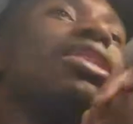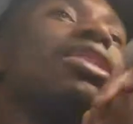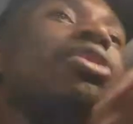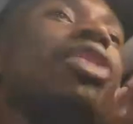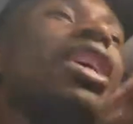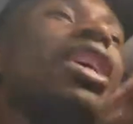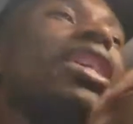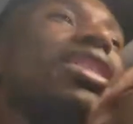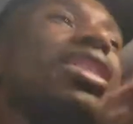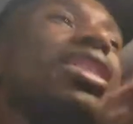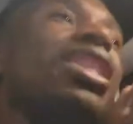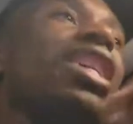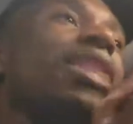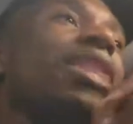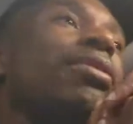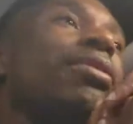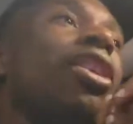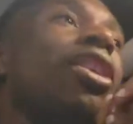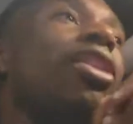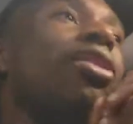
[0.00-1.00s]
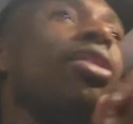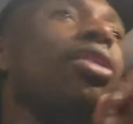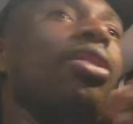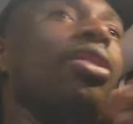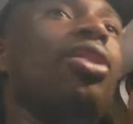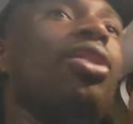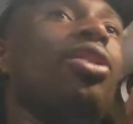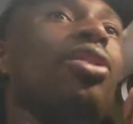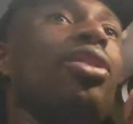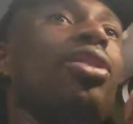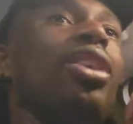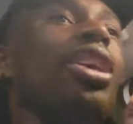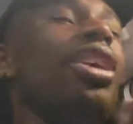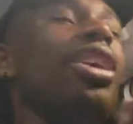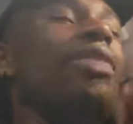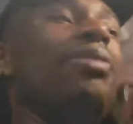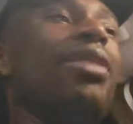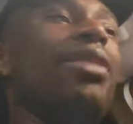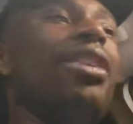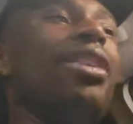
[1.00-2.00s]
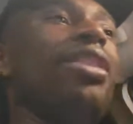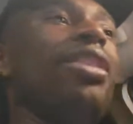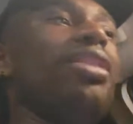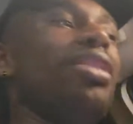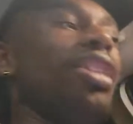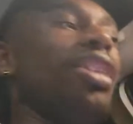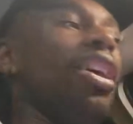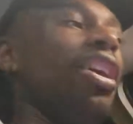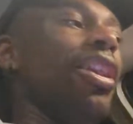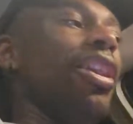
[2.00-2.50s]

grand scheme all along, because